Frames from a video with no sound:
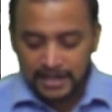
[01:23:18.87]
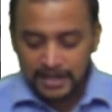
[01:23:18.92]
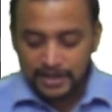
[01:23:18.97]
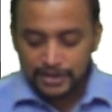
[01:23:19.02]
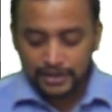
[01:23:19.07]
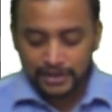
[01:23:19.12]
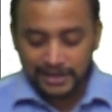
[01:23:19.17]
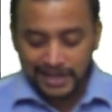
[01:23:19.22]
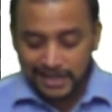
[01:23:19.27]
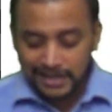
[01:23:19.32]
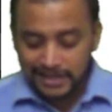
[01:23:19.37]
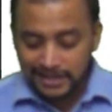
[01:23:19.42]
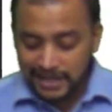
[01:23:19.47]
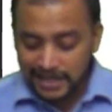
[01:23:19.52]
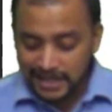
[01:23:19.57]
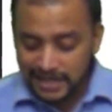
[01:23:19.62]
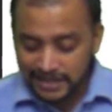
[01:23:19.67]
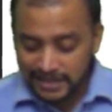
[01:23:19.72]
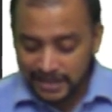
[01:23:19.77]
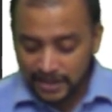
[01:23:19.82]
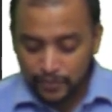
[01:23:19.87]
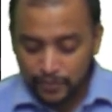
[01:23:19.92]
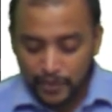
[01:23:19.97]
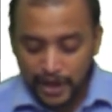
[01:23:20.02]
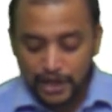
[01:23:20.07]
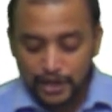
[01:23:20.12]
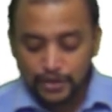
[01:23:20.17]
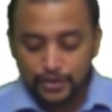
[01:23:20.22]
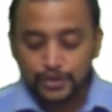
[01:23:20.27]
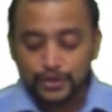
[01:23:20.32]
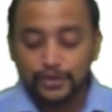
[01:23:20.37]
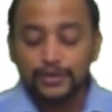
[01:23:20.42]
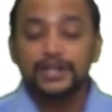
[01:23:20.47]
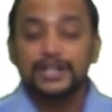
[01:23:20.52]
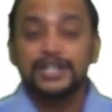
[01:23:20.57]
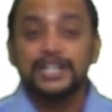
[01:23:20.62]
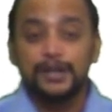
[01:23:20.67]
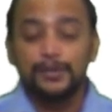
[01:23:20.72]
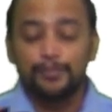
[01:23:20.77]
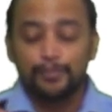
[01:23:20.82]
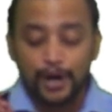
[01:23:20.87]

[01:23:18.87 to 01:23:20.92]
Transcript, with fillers: So that's the reason why you should read